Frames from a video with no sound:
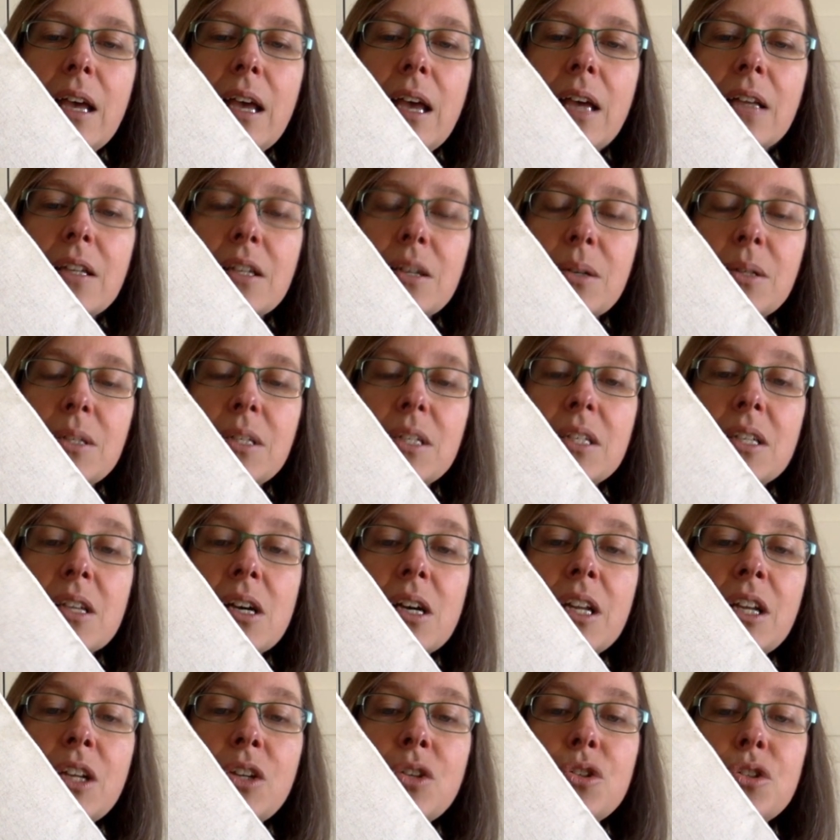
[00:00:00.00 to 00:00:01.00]
as I was
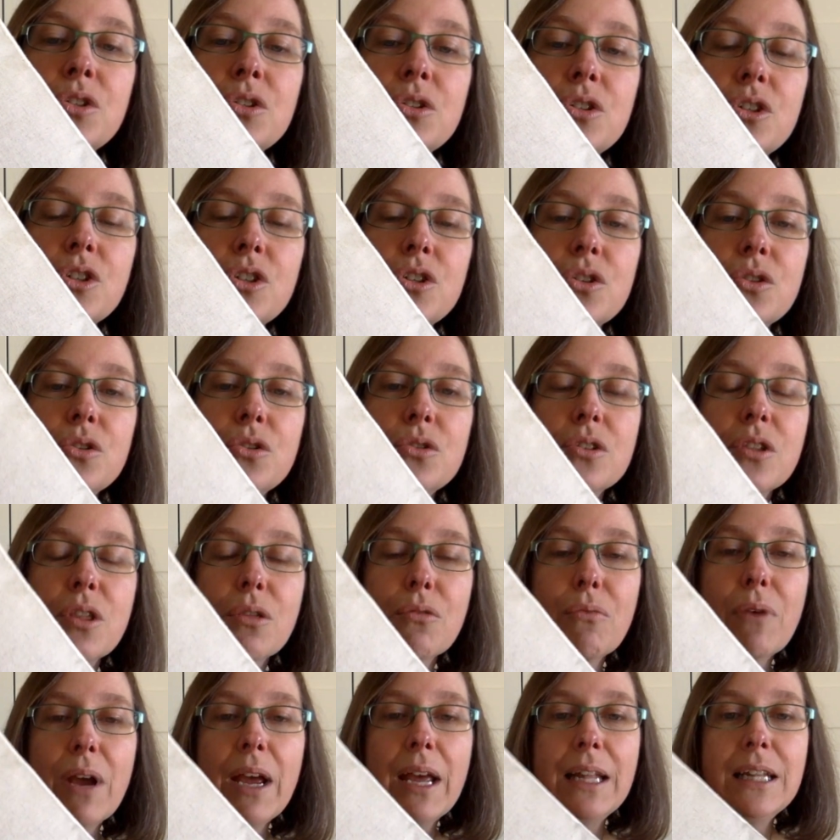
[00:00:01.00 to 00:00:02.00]
designing, to choose
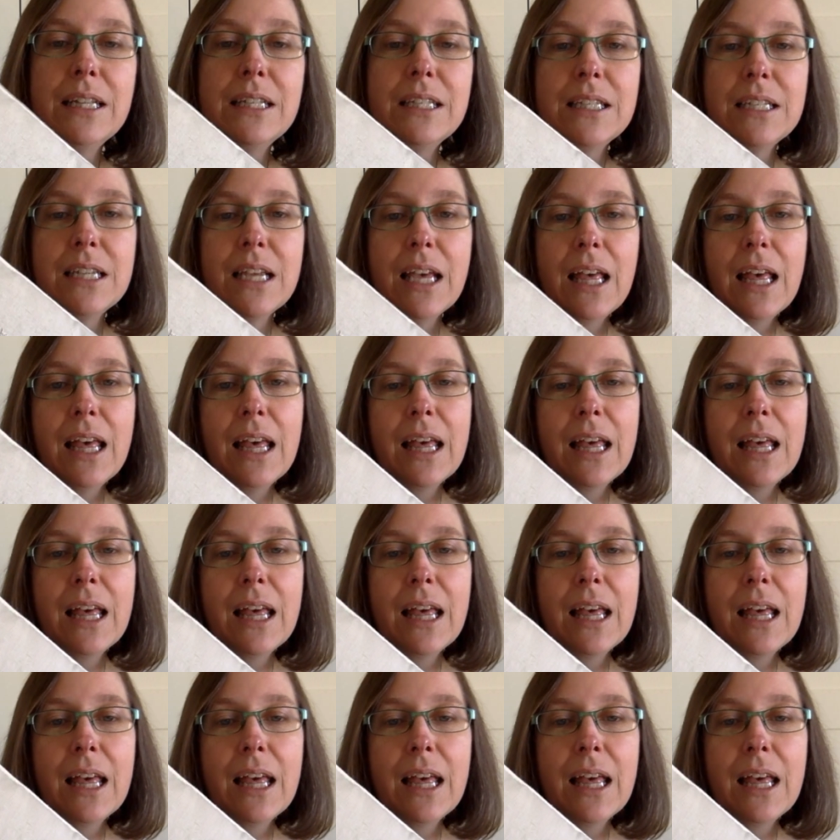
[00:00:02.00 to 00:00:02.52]
threads